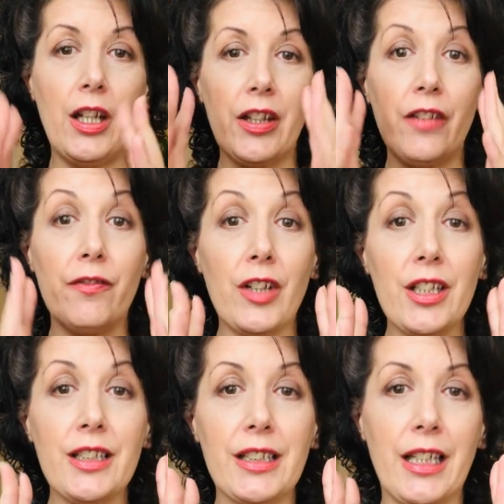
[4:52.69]
The
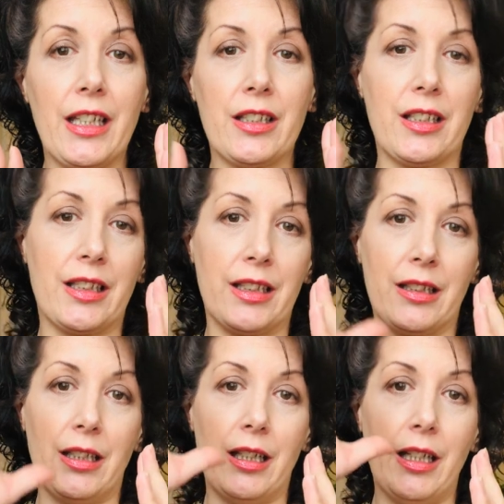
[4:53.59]
first thing it does
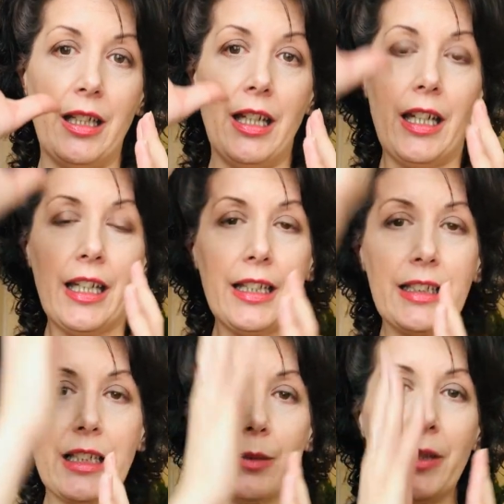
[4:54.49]
is
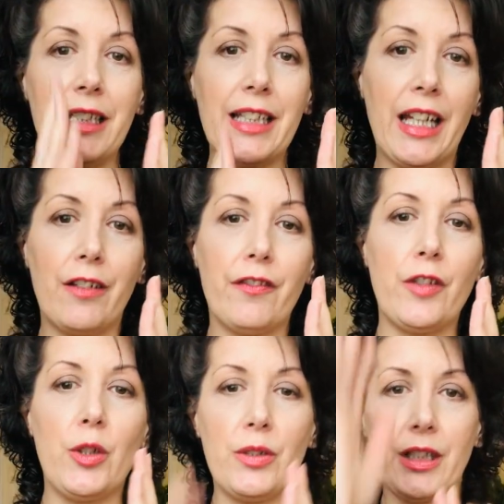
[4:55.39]
as we take
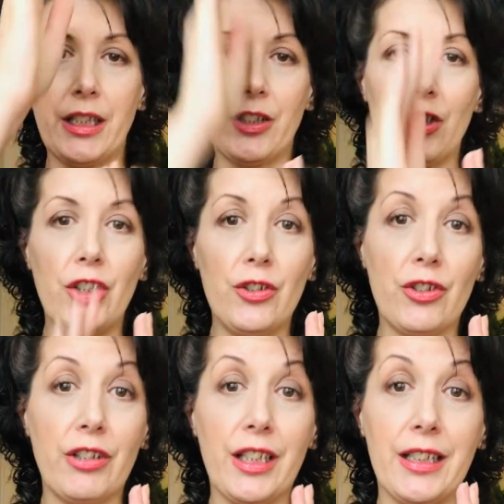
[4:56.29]
food in and
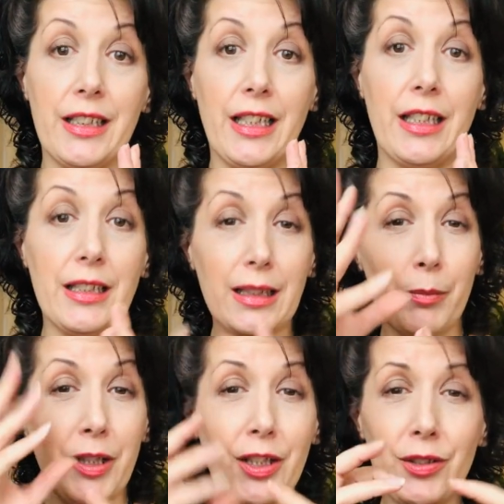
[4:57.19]
nutrients in, some
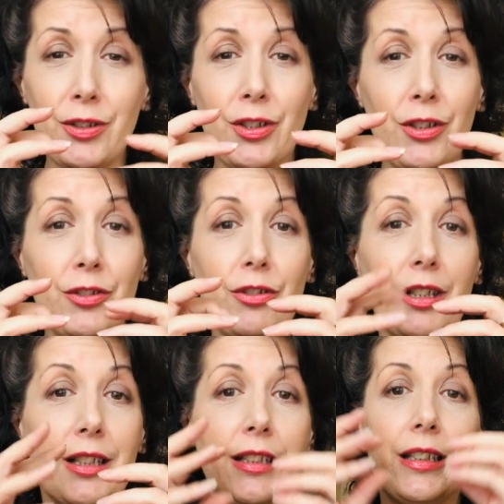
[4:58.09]
of those
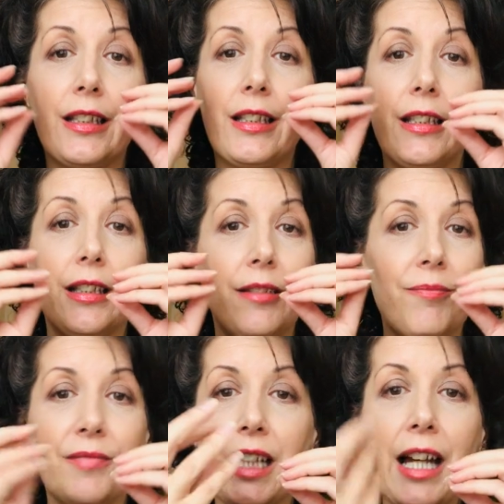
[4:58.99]
nutrients
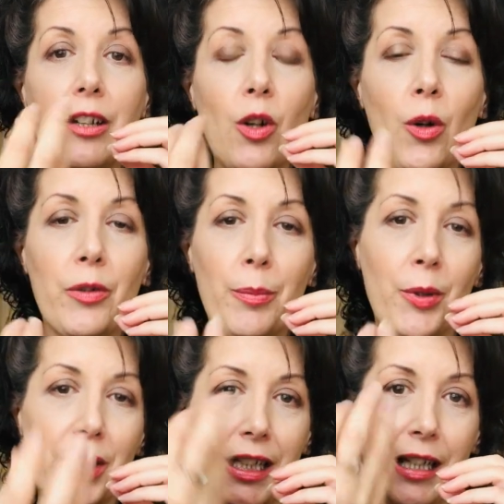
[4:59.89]
the
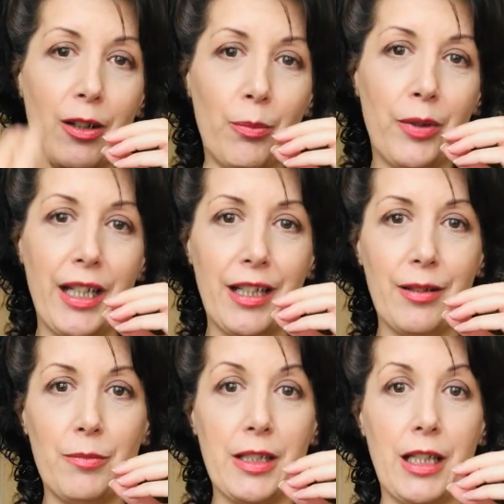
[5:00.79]
body cannot break
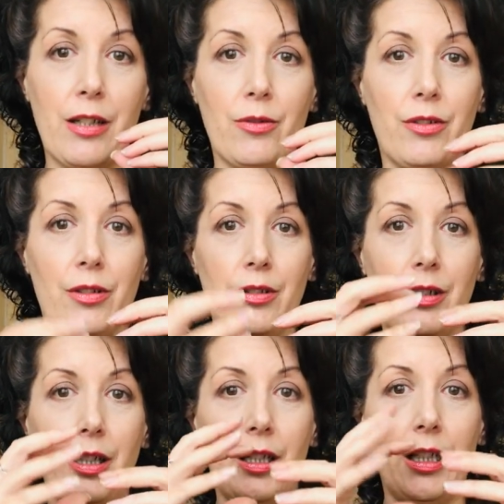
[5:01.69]
them down
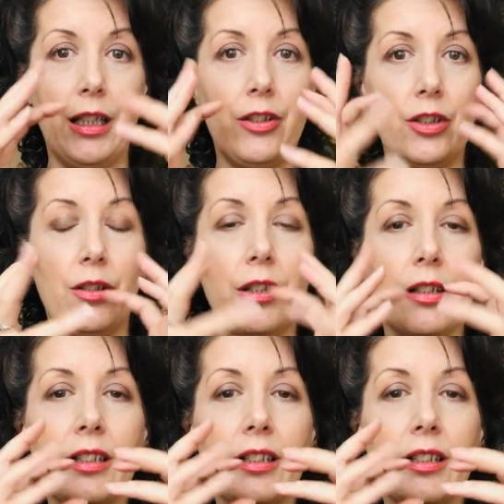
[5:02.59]
into the